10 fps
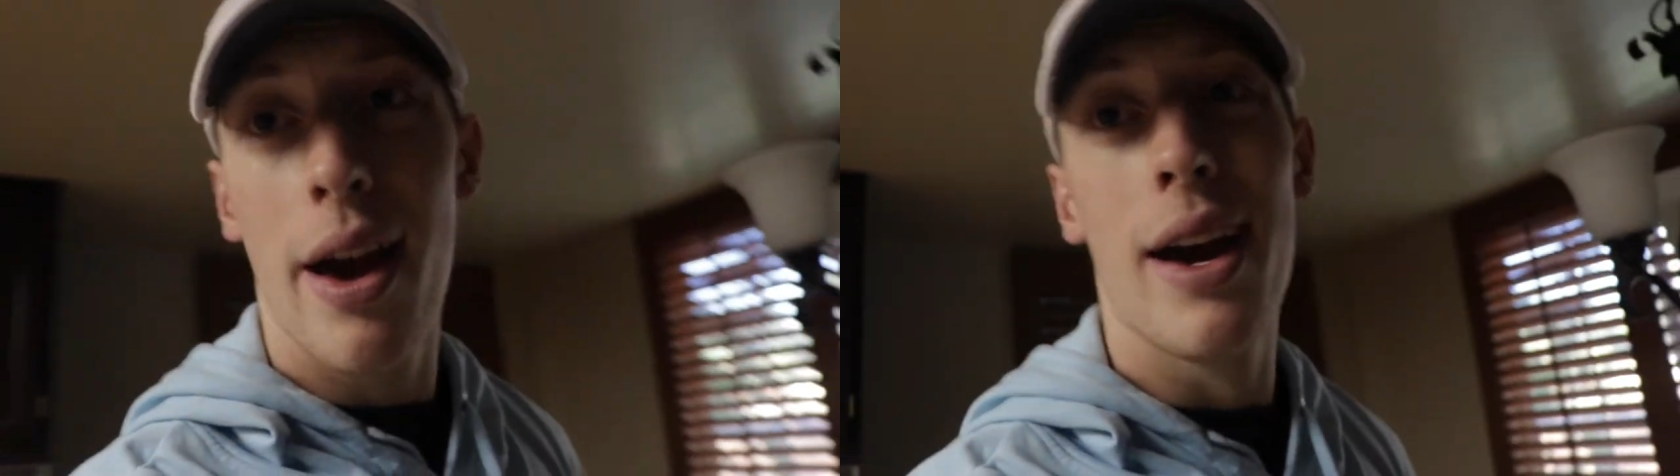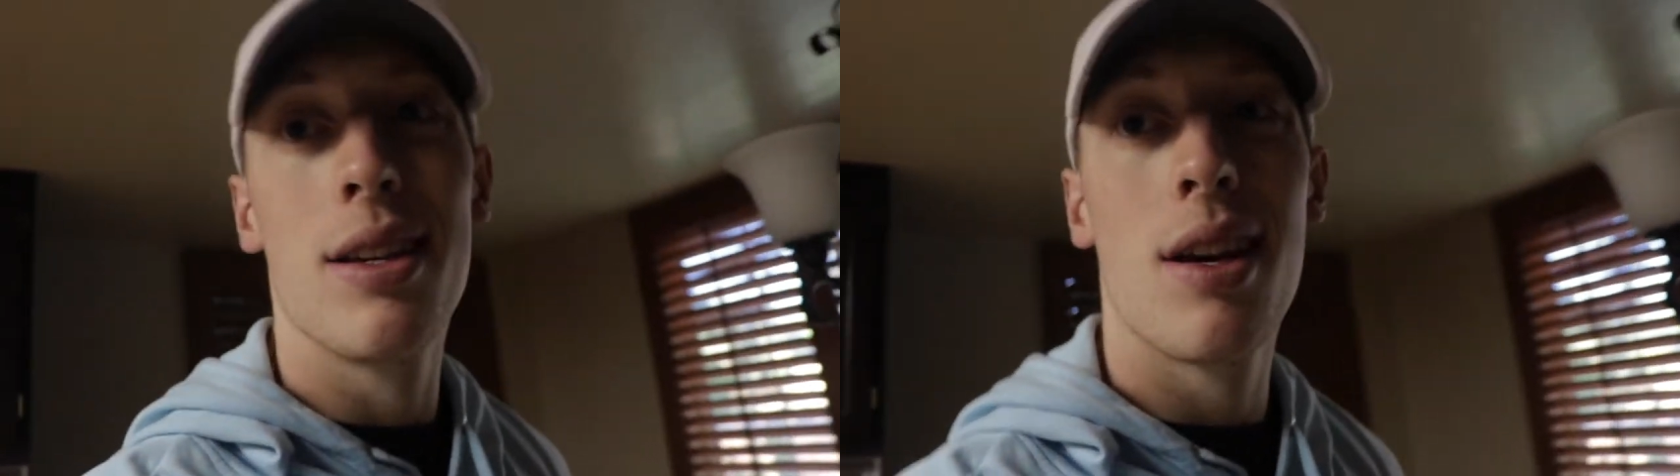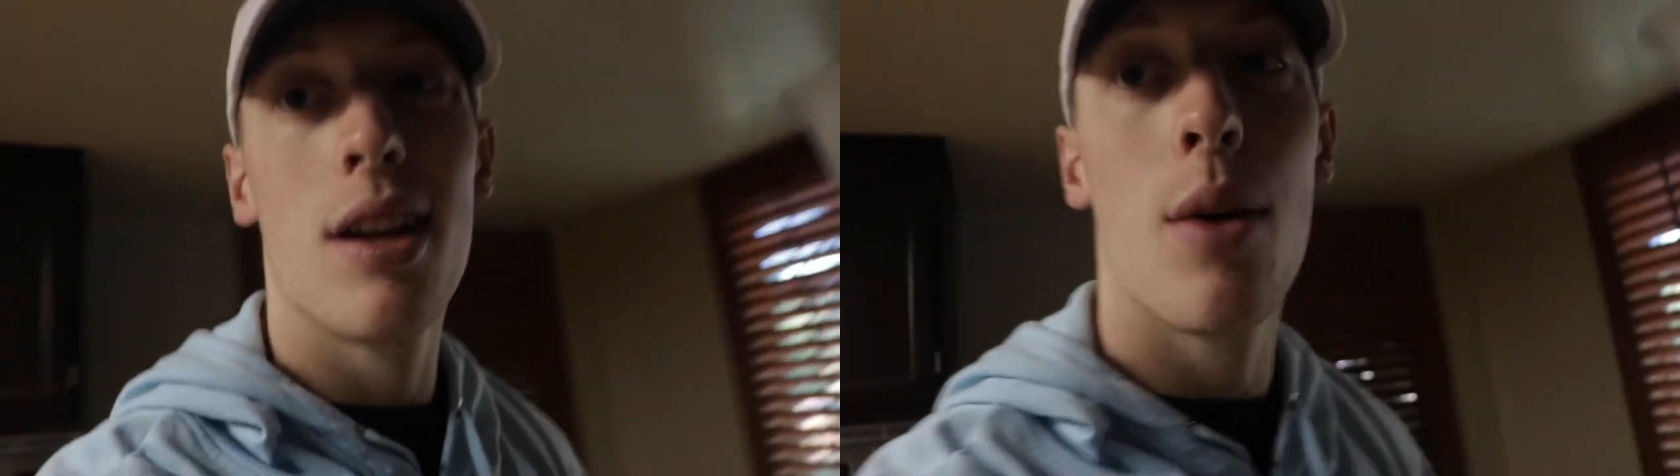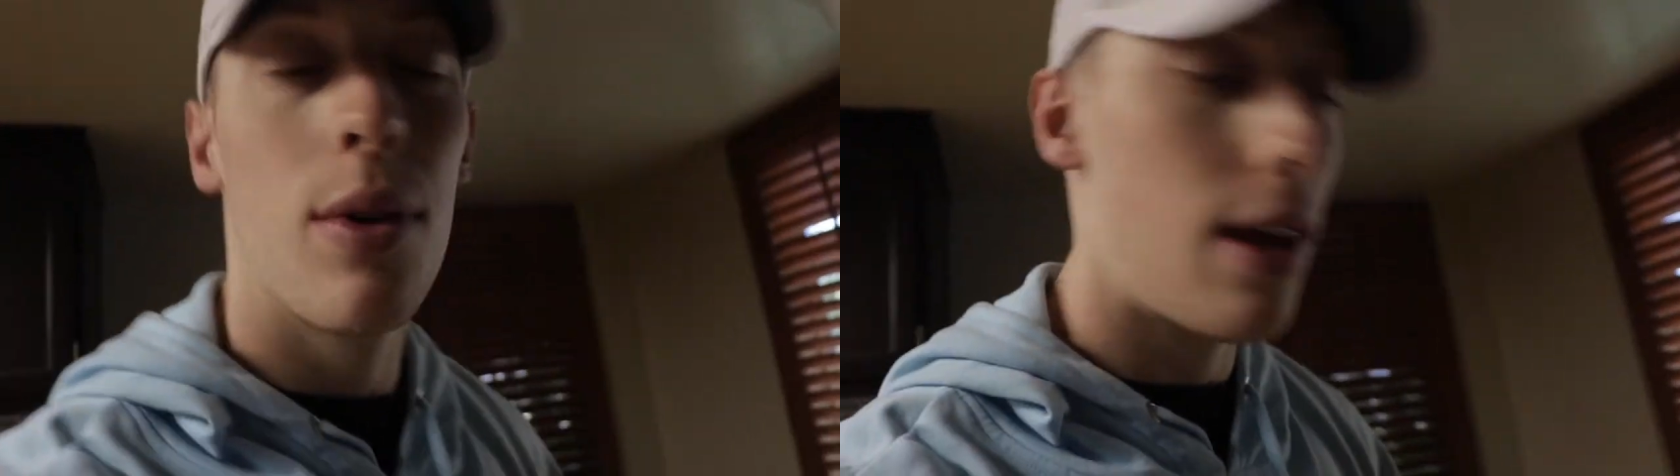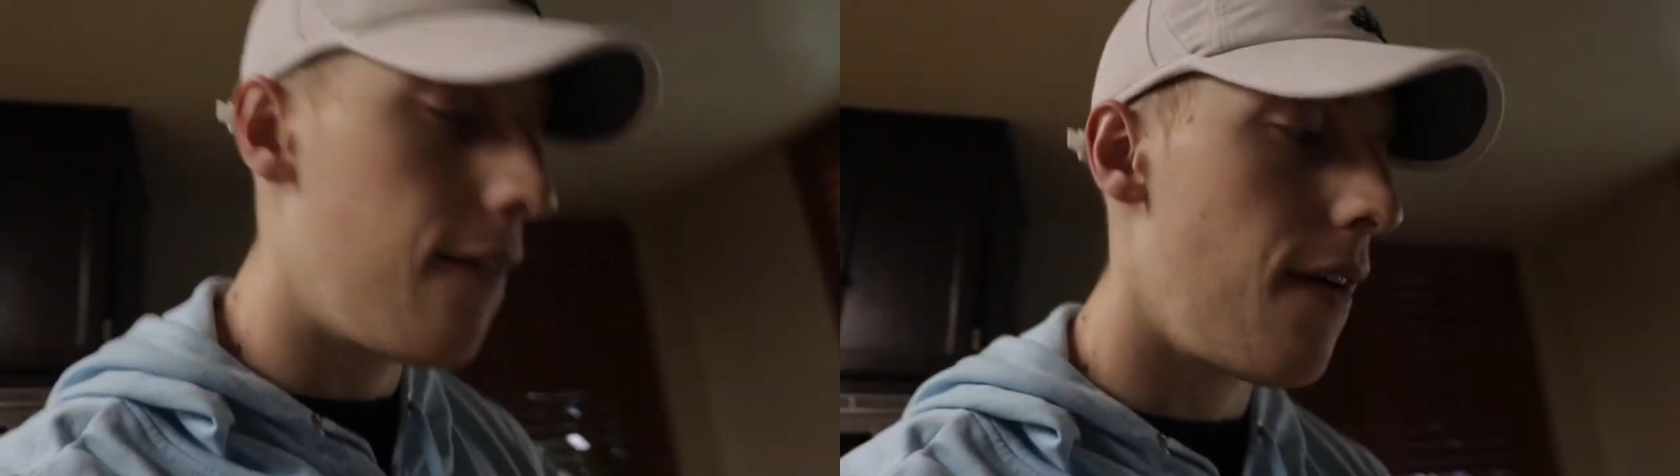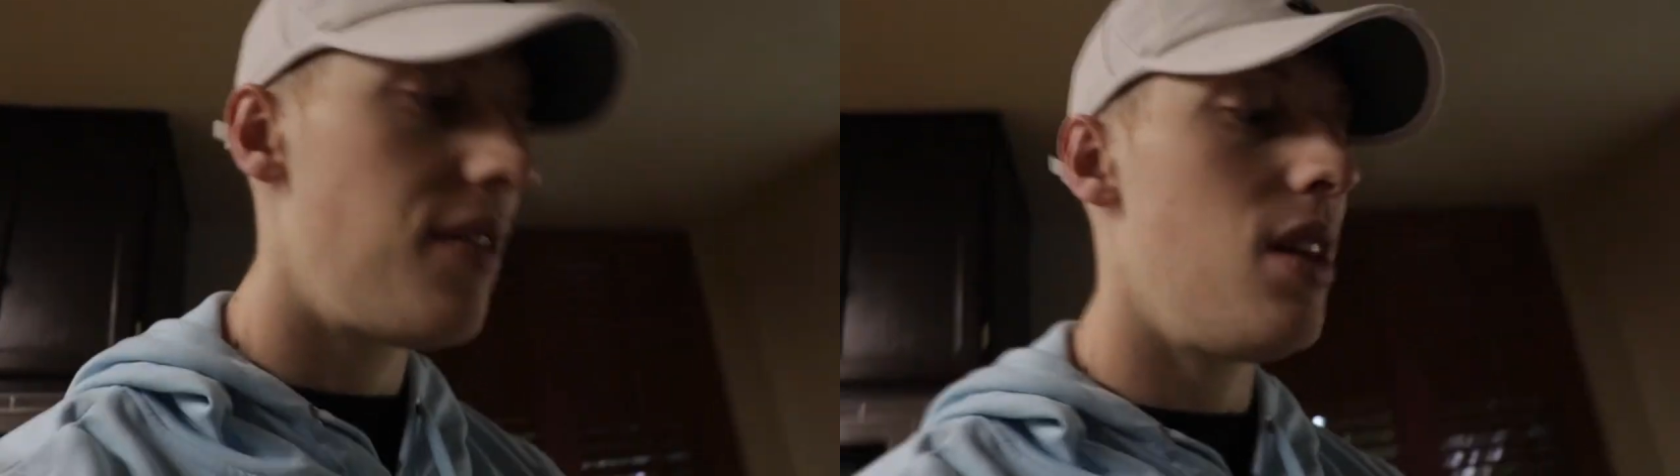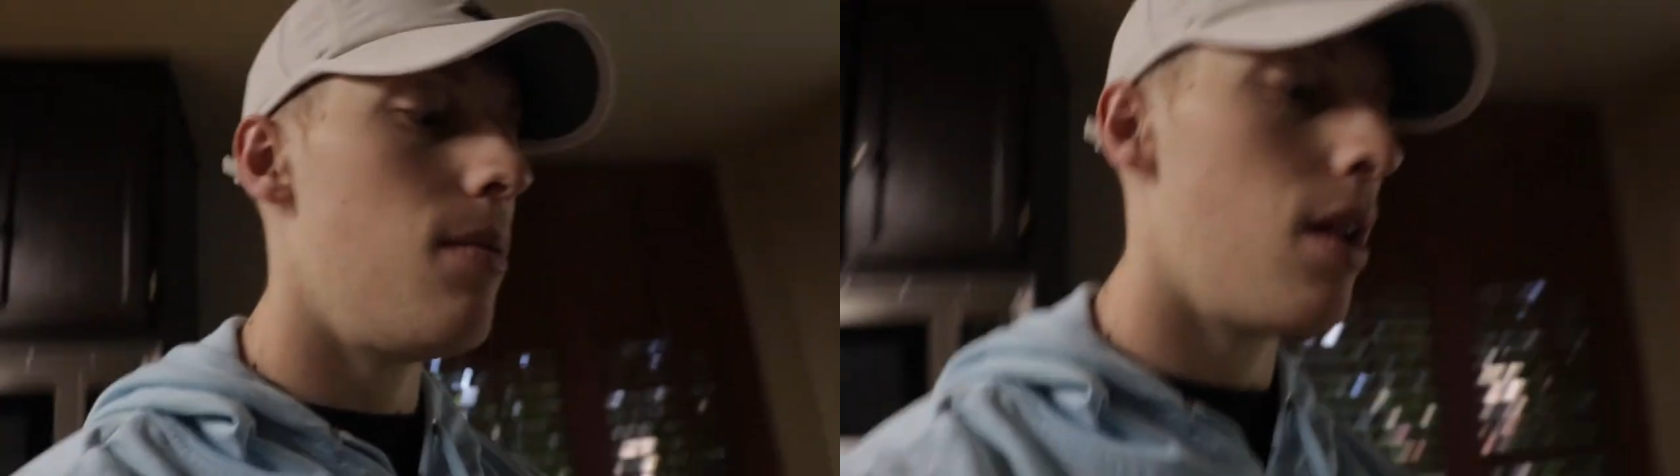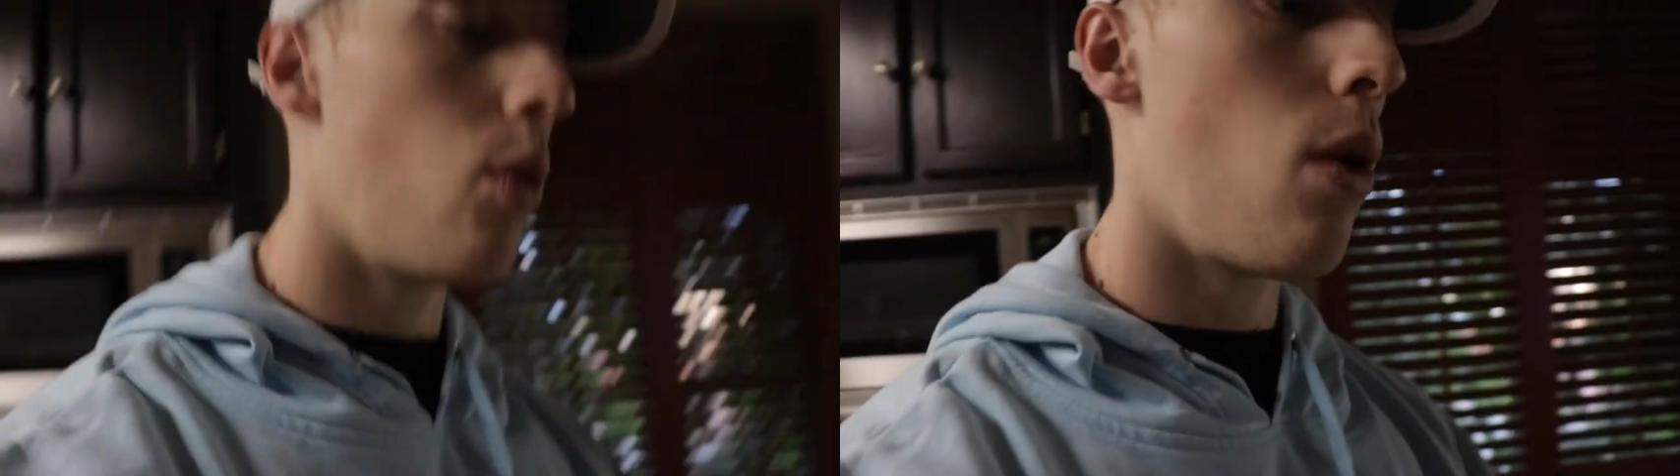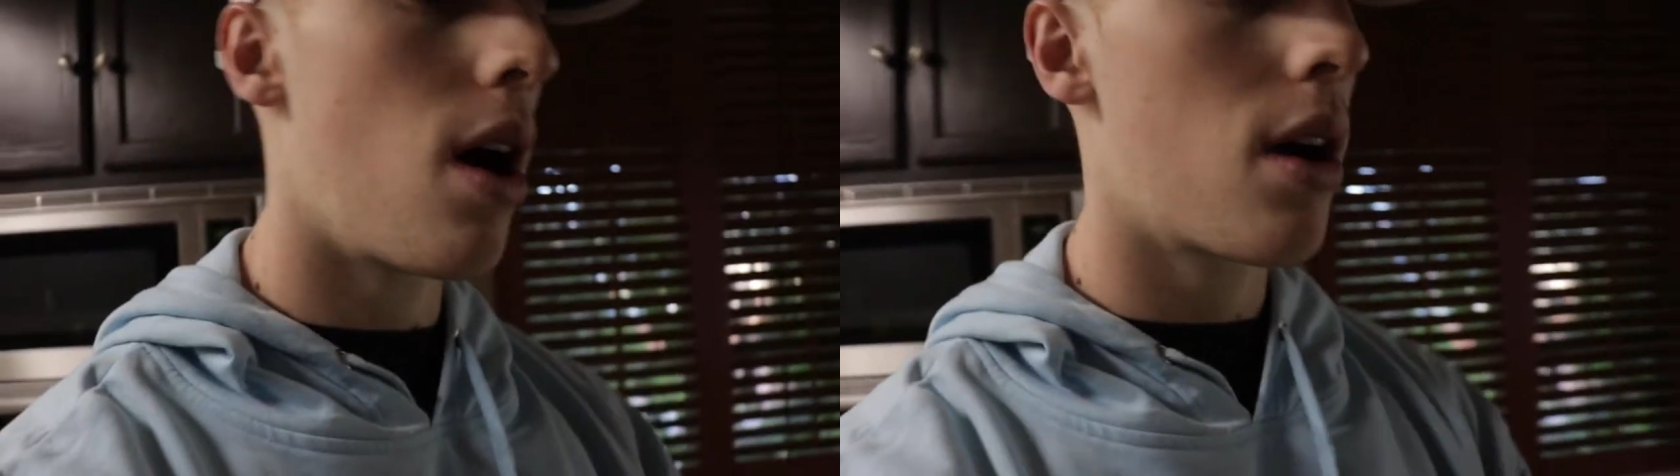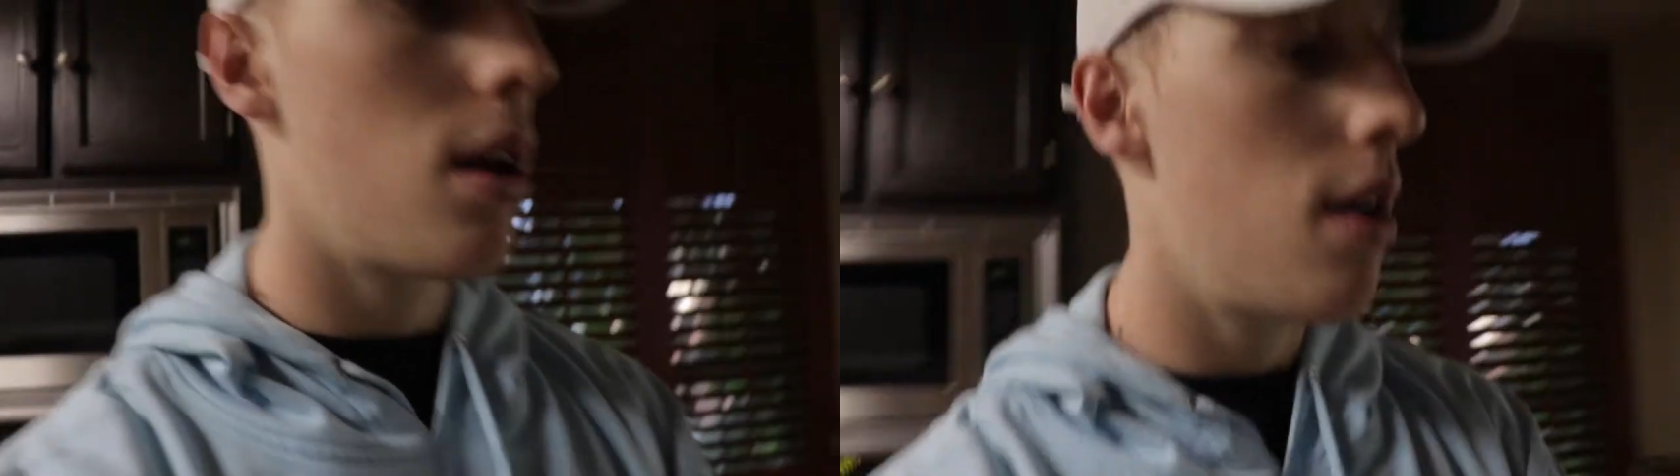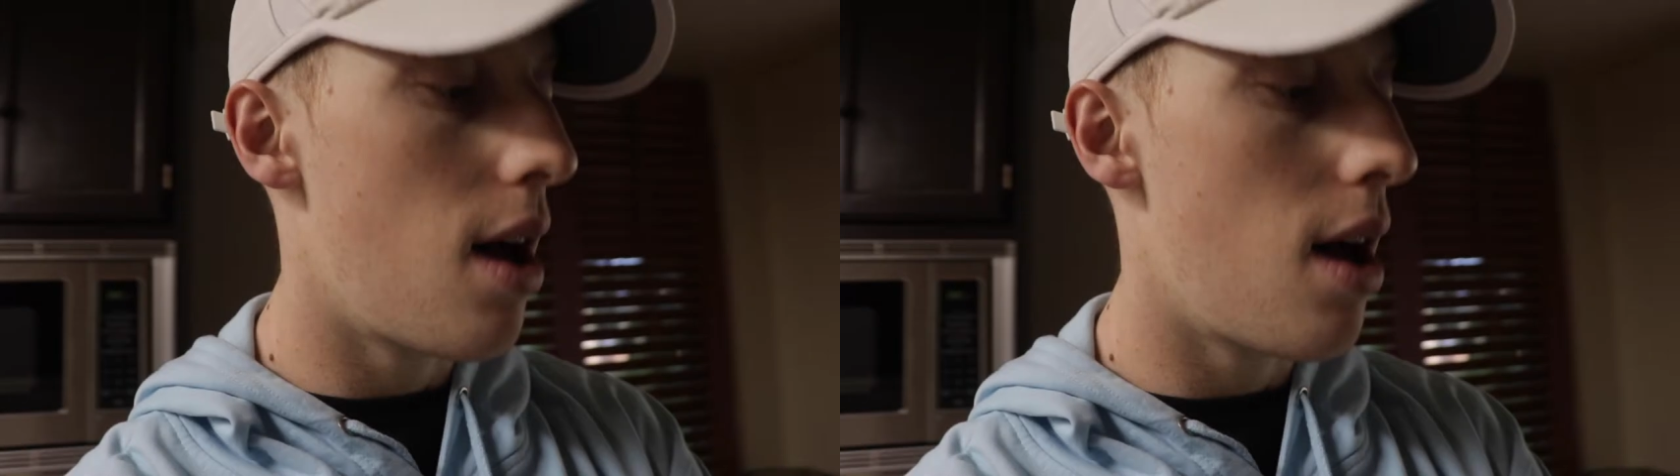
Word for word: I just got done with a 15-minute walk,